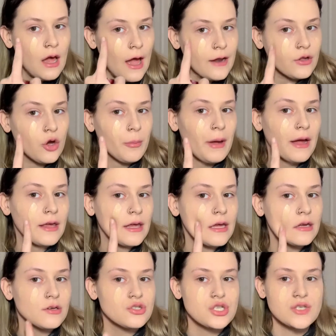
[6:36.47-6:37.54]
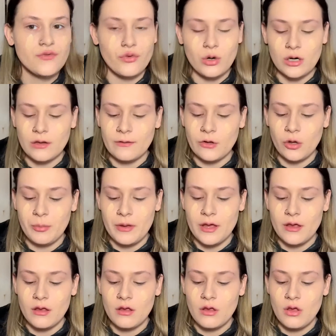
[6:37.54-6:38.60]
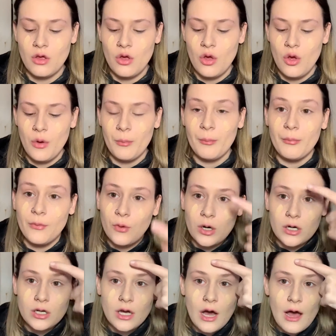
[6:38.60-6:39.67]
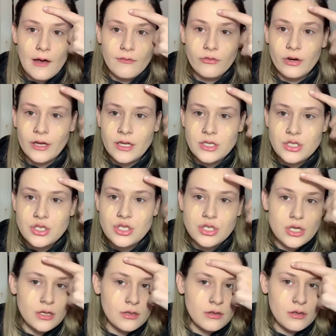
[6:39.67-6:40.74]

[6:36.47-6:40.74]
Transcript: I'd go back in just for a little bit more coverage.